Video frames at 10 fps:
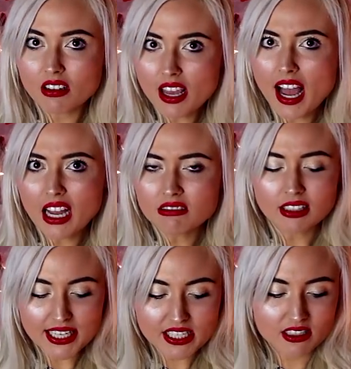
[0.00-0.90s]
Yeah,
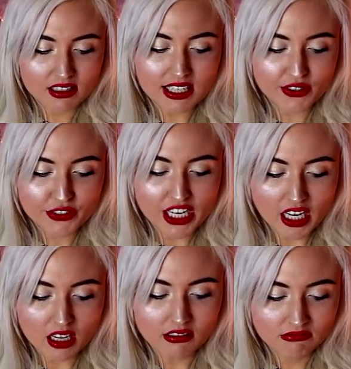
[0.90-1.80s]
that's
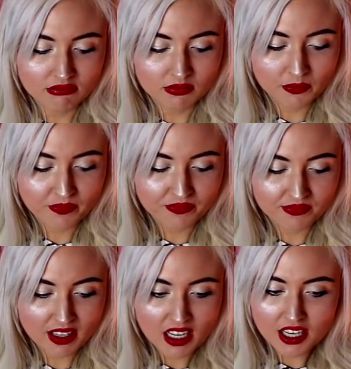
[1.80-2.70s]
freaky.
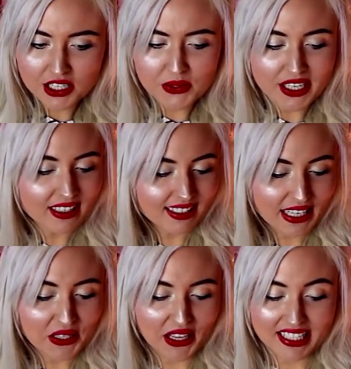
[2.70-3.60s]
You didn't
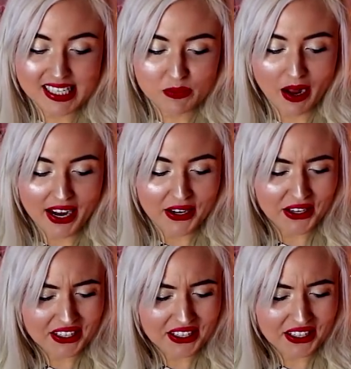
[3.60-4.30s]
kill that spider.